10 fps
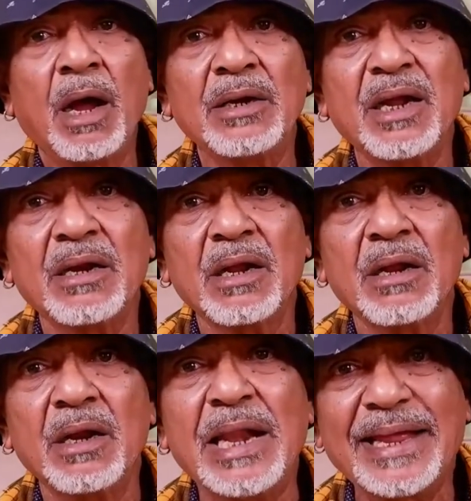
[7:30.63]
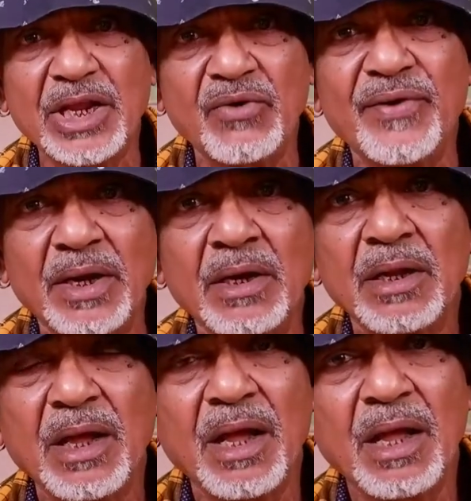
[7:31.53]
under Larry
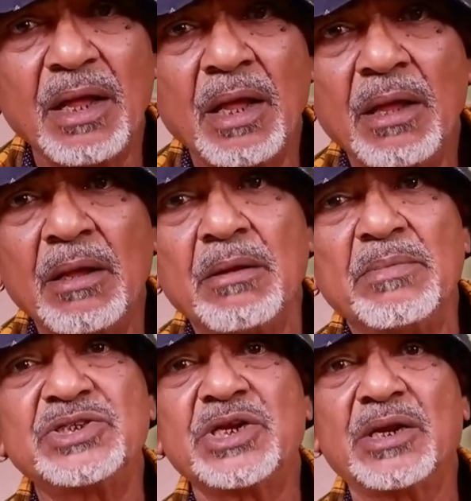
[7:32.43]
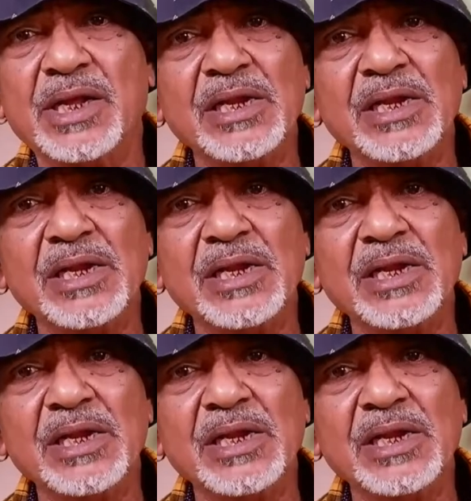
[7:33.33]
Wynn, Mr.